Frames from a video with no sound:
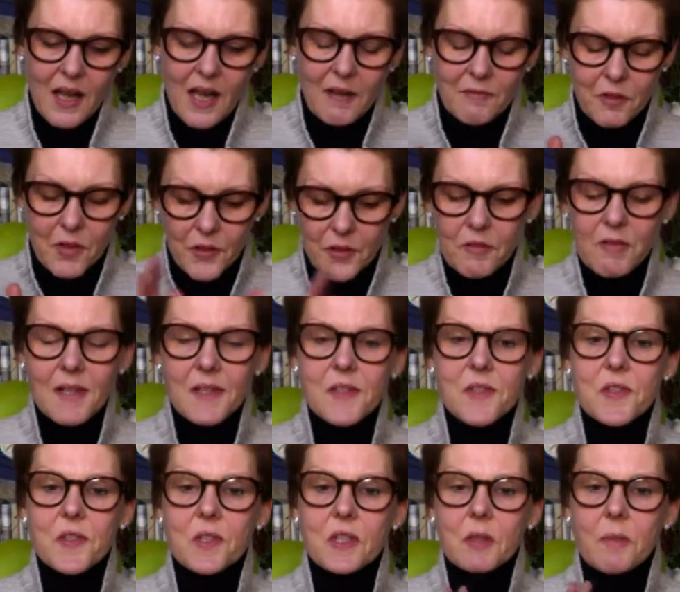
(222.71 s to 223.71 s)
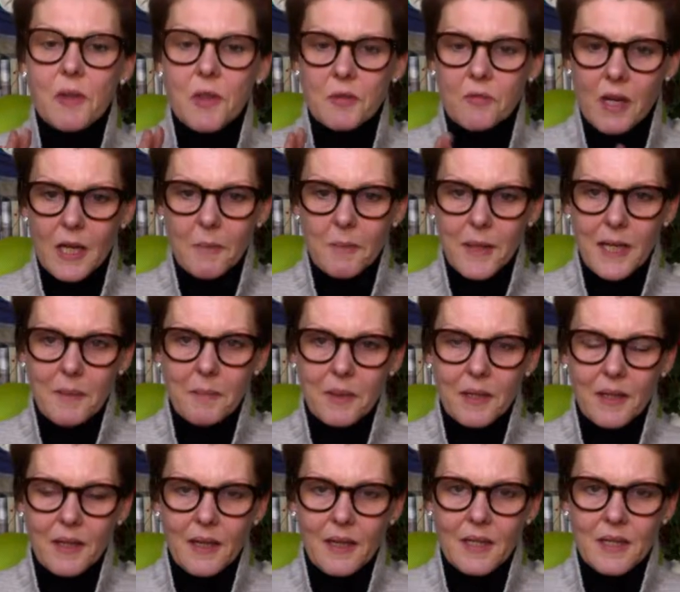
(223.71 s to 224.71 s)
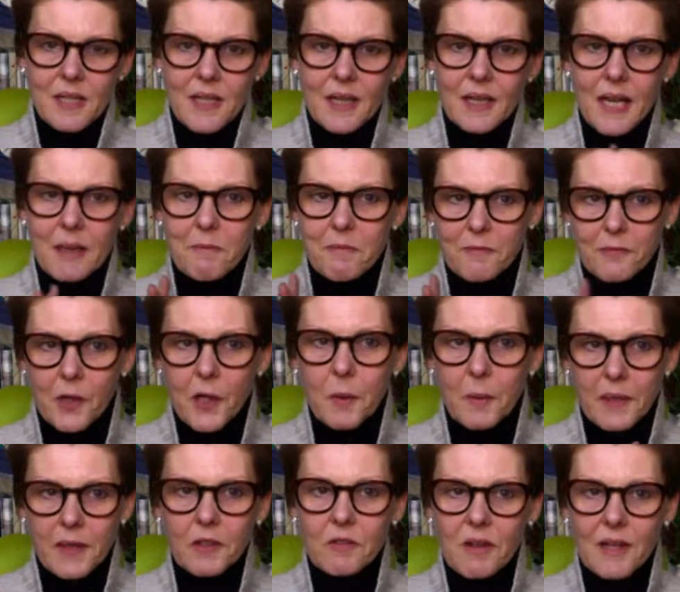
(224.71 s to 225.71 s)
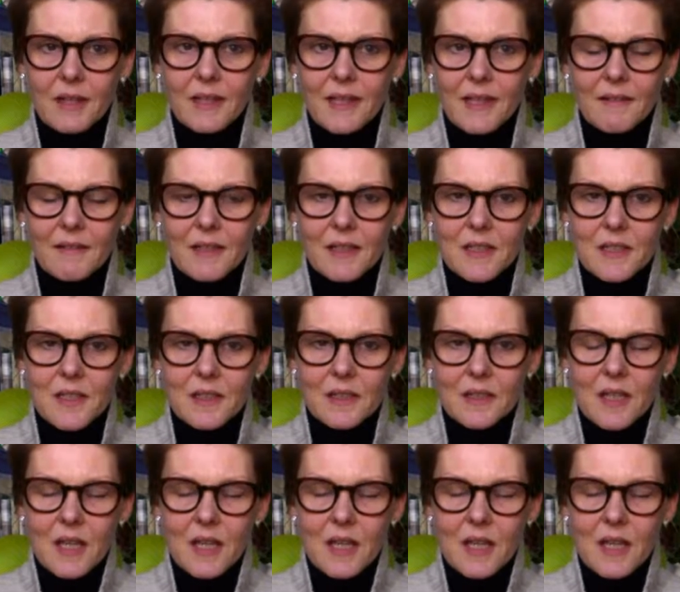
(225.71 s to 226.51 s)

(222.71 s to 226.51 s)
I've got the right story with the right people in it, and I'm following the right character.